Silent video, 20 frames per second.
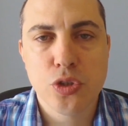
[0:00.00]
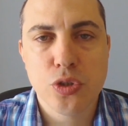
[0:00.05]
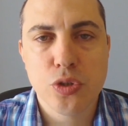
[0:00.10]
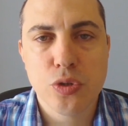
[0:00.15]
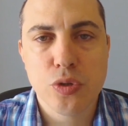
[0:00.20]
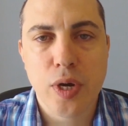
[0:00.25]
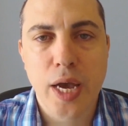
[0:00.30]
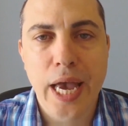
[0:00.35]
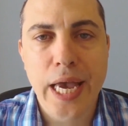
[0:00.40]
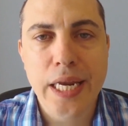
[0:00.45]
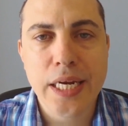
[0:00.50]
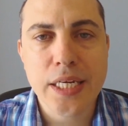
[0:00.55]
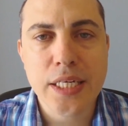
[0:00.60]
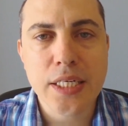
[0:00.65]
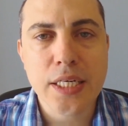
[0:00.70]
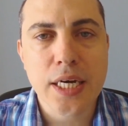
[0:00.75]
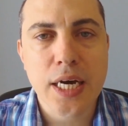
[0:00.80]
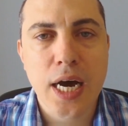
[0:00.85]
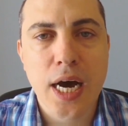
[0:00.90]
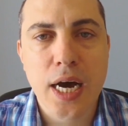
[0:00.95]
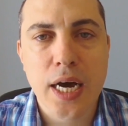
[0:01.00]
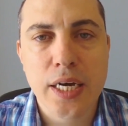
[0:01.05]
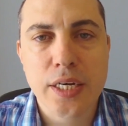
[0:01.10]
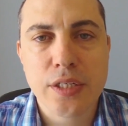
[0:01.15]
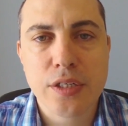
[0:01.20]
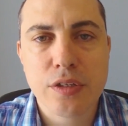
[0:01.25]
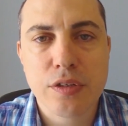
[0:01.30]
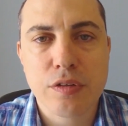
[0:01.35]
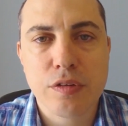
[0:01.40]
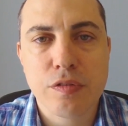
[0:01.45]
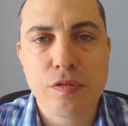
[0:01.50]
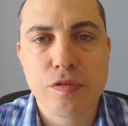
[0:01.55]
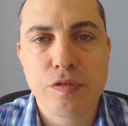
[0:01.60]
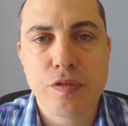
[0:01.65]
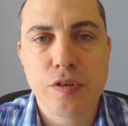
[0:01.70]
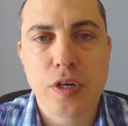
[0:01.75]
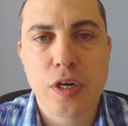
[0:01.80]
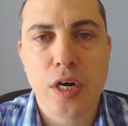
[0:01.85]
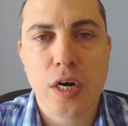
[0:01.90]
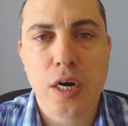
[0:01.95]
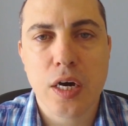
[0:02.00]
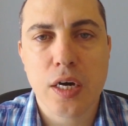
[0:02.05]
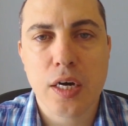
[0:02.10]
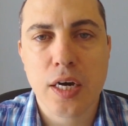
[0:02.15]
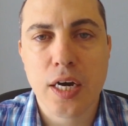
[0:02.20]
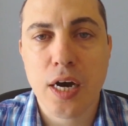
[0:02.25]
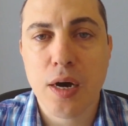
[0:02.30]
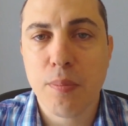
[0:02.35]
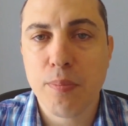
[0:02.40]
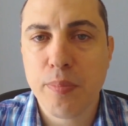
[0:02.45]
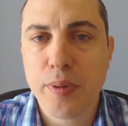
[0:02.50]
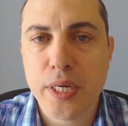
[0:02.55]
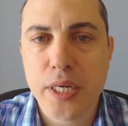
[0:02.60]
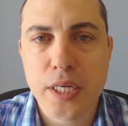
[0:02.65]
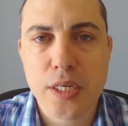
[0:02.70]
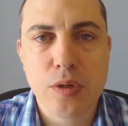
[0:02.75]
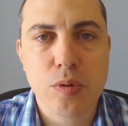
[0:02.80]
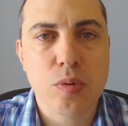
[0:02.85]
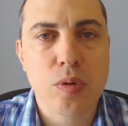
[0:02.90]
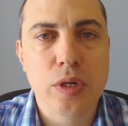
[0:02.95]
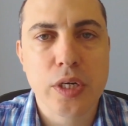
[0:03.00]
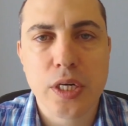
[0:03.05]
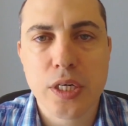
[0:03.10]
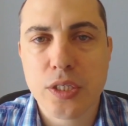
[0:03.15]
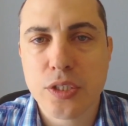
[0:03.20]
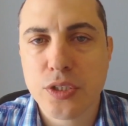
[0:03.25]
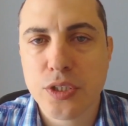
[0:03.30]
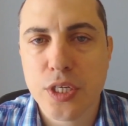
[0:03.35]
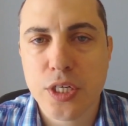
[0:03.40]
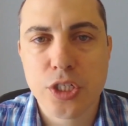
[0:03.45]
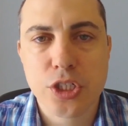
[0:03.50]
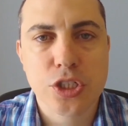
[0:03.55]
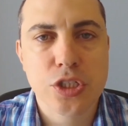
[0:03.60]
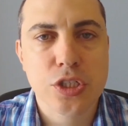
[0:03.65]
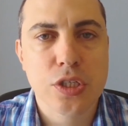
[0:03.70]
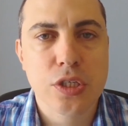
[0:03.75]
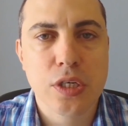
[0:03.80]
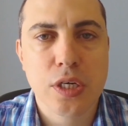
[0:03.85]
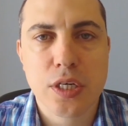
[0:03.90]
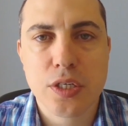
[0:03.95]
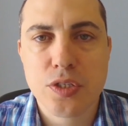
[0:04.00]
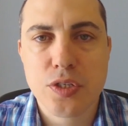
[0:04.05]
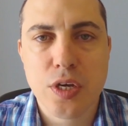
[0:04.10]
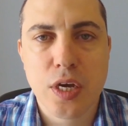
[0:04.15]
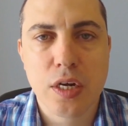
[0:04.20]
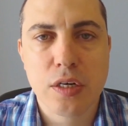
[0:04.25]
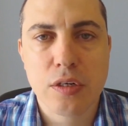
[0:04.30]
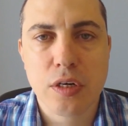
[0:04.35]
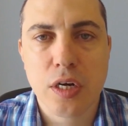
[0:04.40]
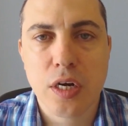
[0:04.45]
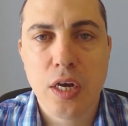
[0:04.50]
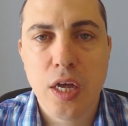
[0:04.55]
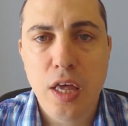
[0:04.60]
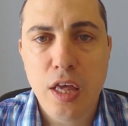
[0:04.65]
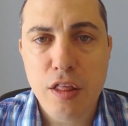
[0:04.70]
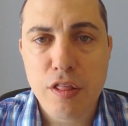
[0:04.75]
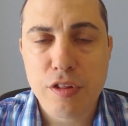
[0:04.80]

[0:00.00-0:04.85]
to any kind of uh, company, organization, etc.,